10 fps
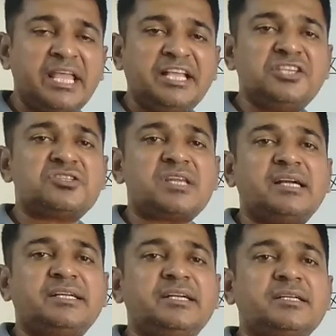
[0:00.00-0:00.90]
he
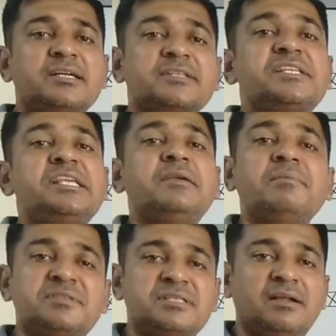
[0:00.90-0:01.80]
started cursing
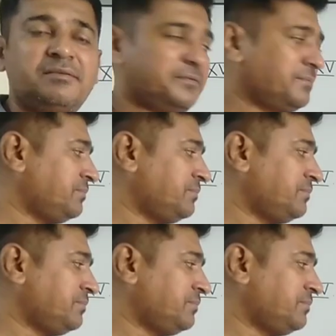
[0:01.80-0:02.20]
himself